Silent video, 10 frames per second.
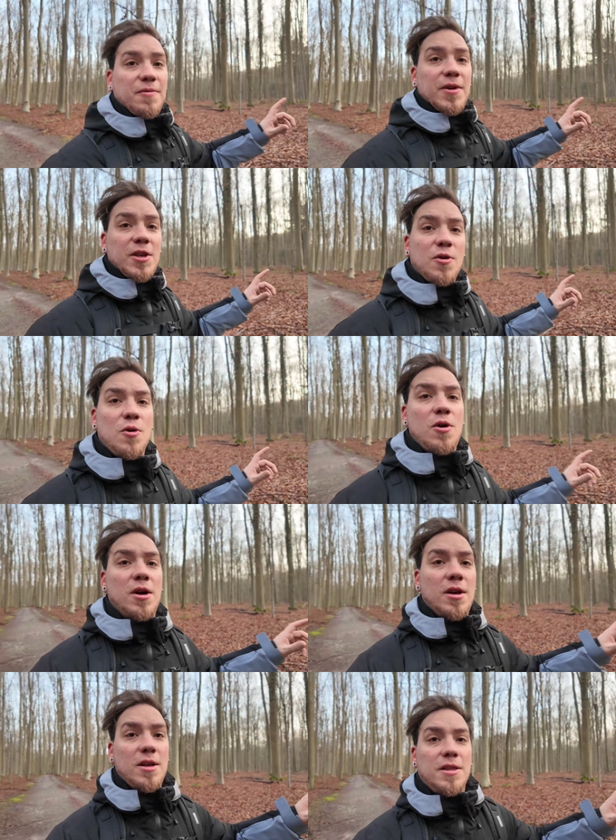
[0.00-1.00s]
a video
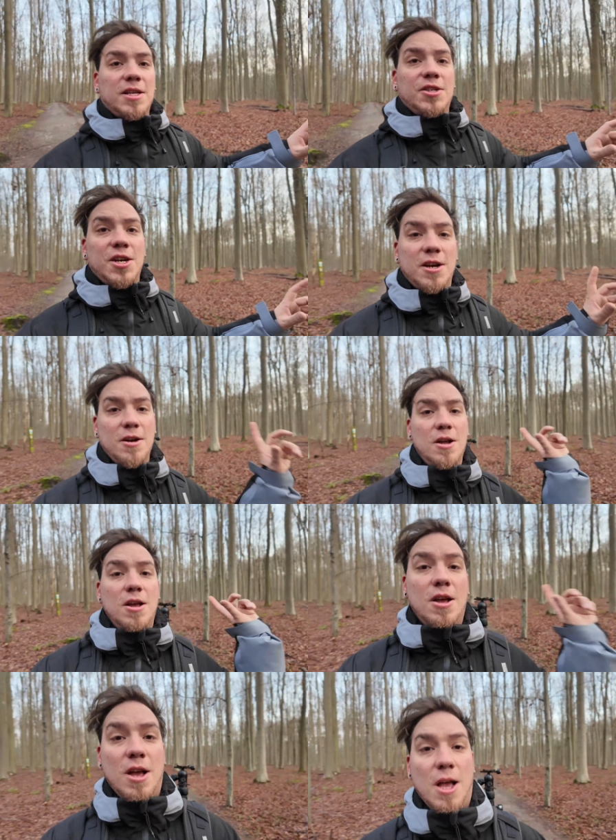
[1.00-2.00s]
this year
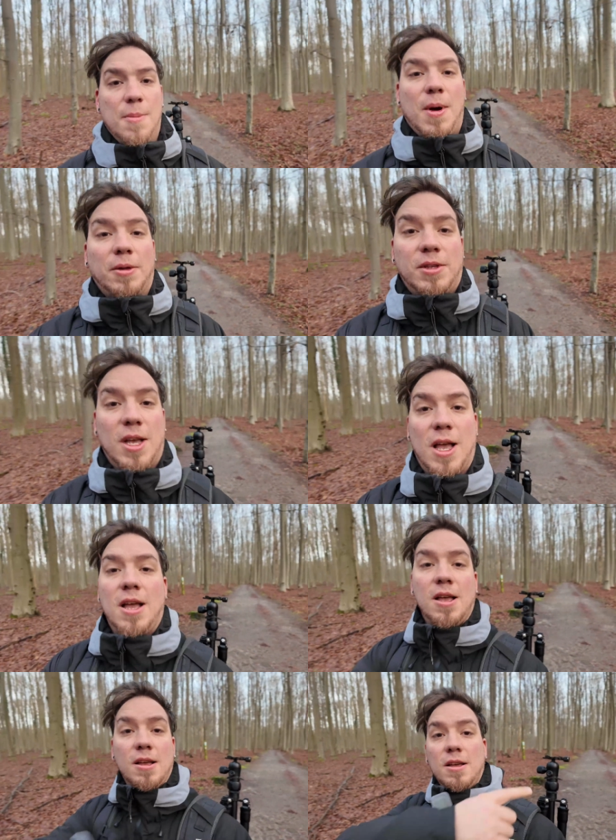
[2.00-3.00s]
about
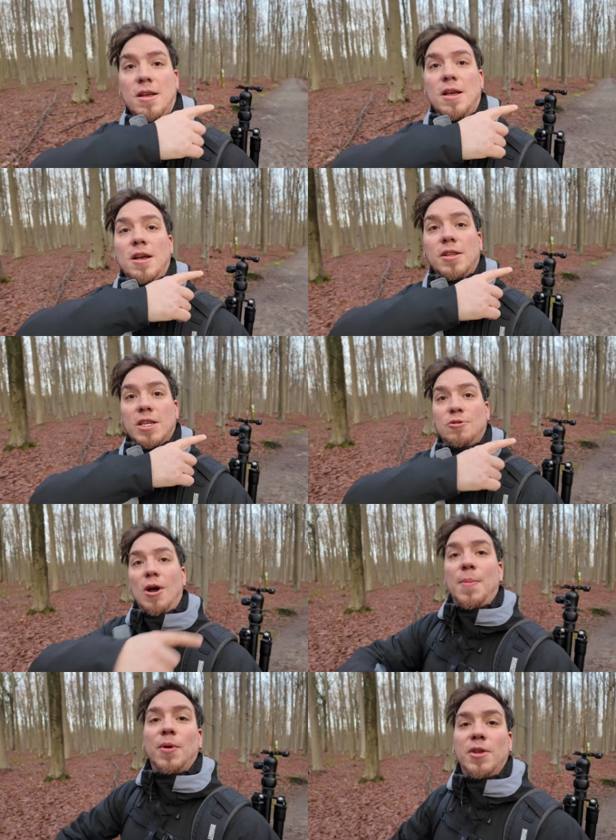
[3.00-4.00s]
this
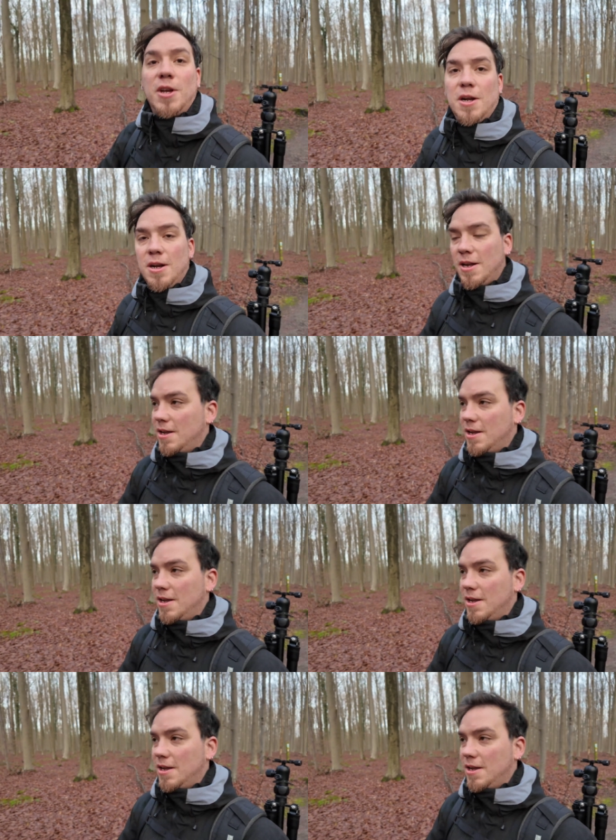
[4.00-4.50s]
tripod here,